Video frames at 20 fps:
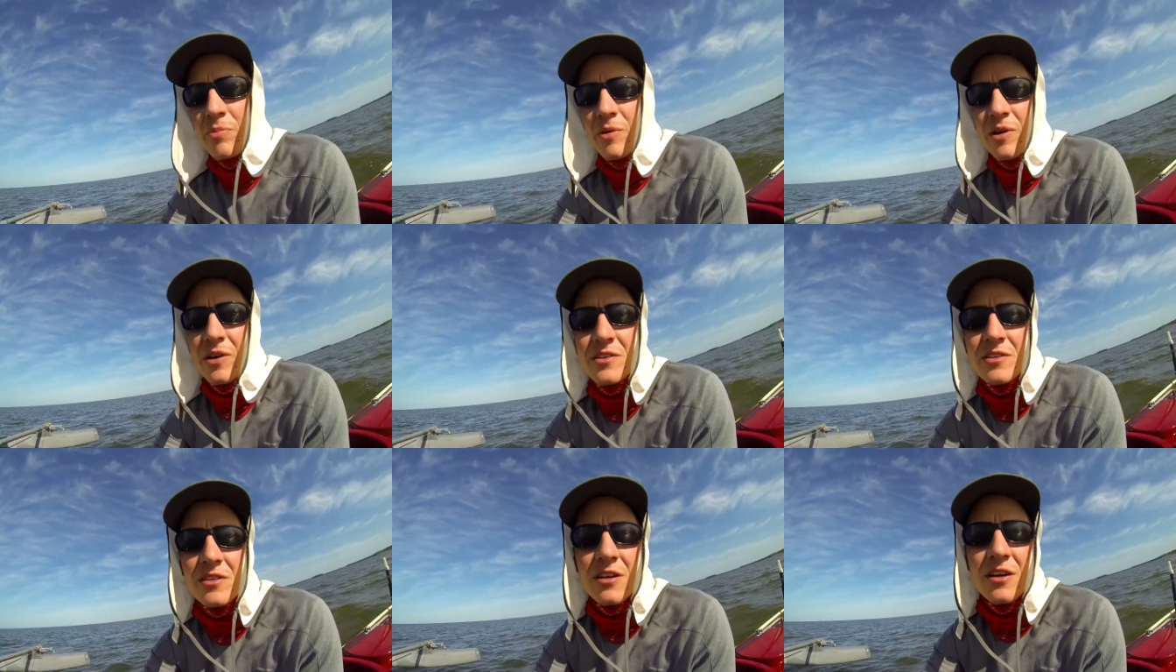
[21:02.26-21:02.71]

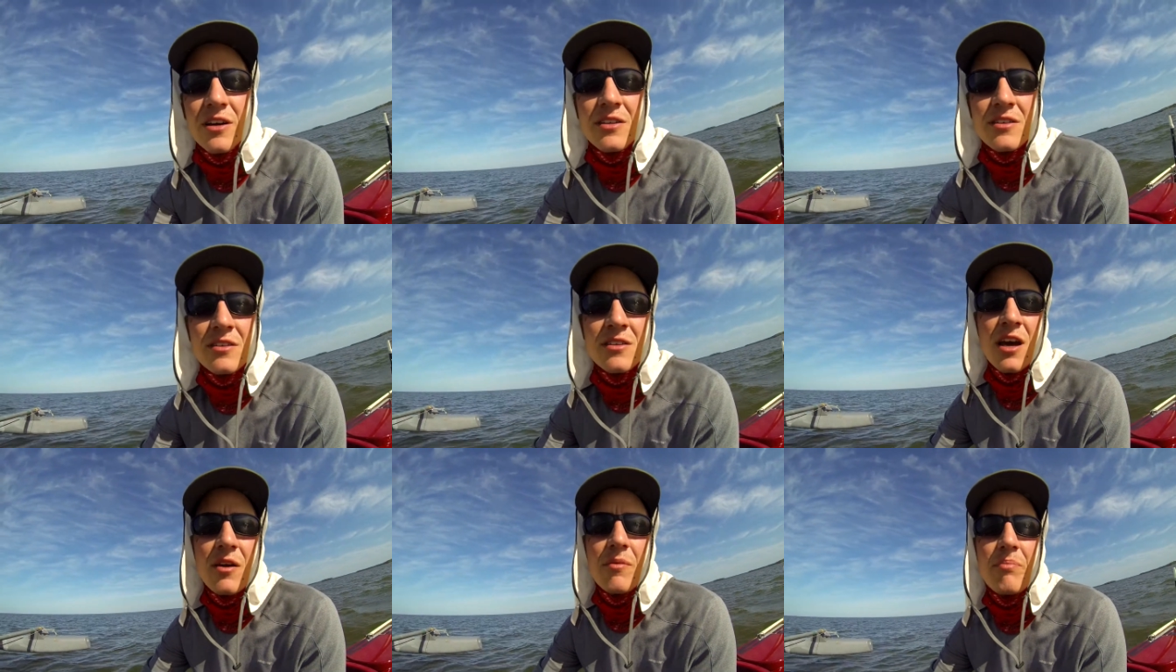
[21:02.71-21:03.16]
but
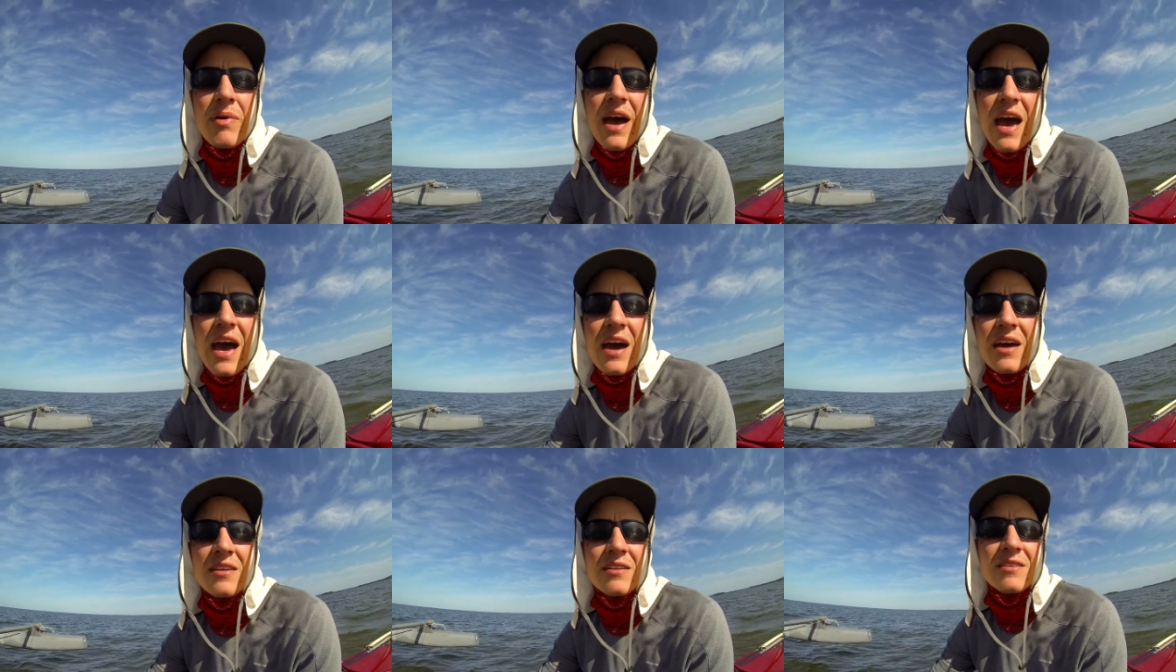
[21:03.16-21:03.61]
it's not
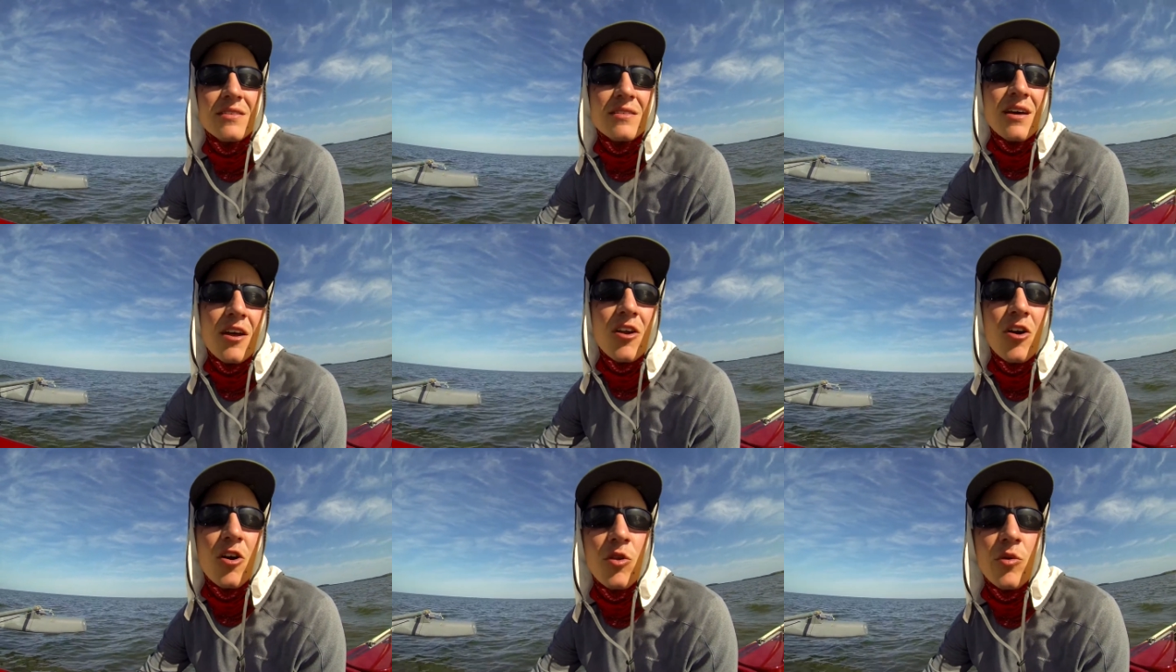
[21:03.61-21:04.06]
bad. It's
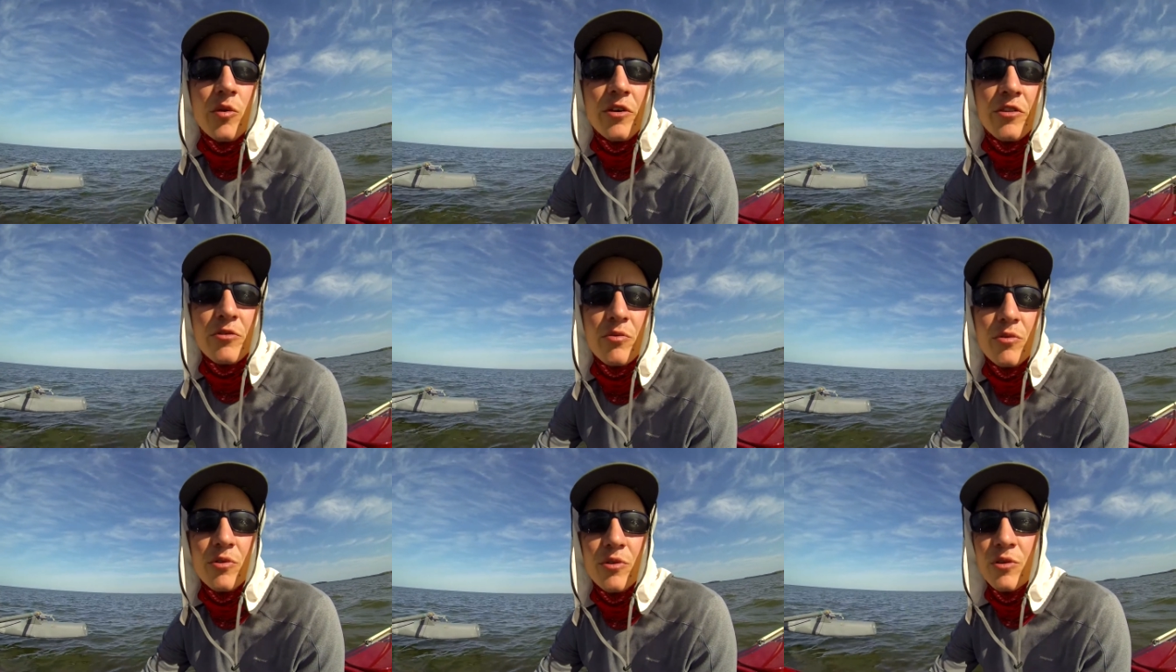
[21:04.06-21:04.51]
not all the way
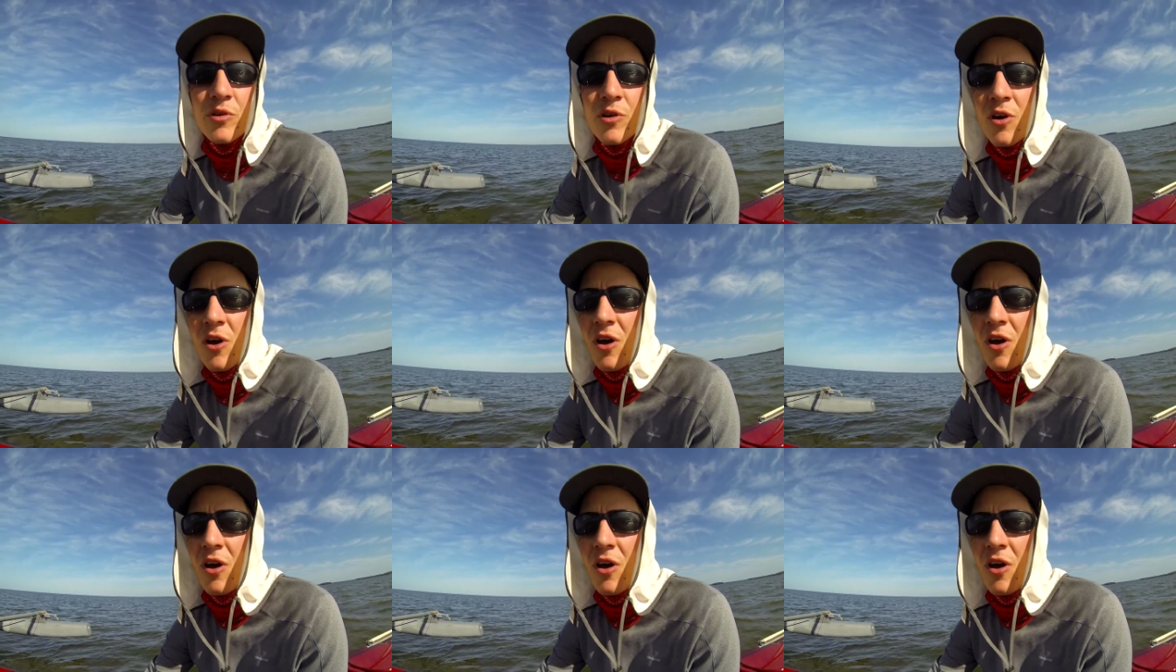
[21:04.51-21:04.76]
through.